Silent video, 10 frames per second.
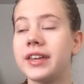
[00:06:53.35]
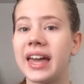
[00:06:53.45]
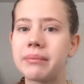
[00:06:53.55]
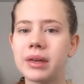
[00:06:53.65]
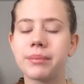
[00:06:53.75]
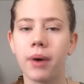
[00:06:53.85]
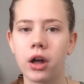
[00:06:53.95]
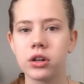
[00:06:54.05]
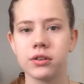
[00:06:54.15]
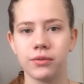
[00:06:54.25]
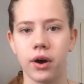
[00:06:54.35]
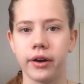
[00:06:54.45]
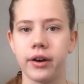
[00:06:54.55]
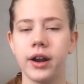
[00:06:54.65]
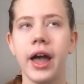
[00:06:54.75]
they gave me a bottle of
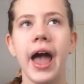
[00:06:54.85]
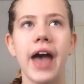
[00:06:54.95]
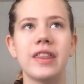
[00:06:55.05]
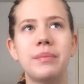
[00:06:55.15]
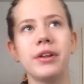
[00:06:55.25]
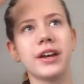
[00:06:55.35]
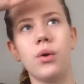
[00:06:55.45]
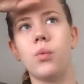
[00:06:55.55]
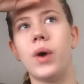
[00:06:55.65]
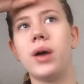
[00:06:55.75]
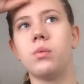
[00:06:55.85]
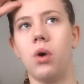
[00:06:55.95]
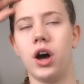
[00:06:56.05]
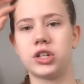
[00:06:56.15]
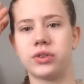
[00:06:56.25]
water, and they put like a wet
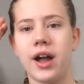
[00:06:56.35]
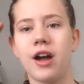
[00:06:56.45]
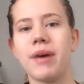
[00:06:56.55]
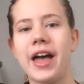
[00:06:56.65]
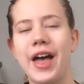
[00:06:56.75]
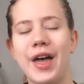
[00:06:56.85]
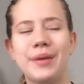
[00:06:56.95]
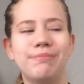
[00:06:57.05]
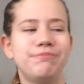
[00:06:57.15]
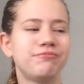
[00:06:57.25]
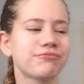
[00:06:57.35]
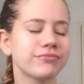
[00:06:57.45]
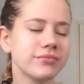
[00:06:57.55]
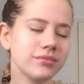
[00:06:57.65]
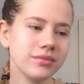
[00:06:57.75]
wash rag on my head,
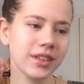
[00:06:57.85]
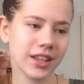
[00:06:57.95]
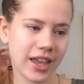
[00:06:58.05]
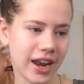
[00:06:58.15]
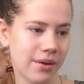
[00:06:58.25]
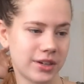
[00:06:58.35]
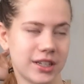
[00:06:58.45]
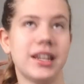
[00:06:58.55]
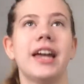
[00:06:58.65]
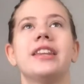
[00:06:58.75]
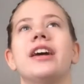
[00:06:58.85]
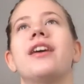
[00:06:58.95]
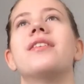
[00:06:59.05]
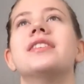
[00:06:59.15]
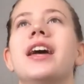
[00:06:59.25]
and I was just laying
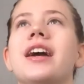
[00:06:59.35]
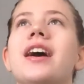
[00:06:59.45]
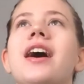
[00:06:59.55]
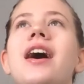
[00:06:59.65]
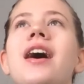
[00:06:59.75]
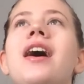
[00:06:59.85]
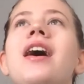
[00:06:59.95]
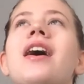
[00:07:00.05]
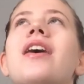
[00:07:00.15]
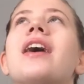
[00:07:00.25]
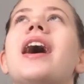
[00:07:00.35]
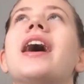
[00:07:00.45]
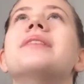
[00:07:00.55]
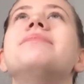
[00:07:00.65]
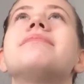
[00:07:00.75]
there. I was like,
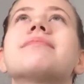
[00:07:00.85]
okay,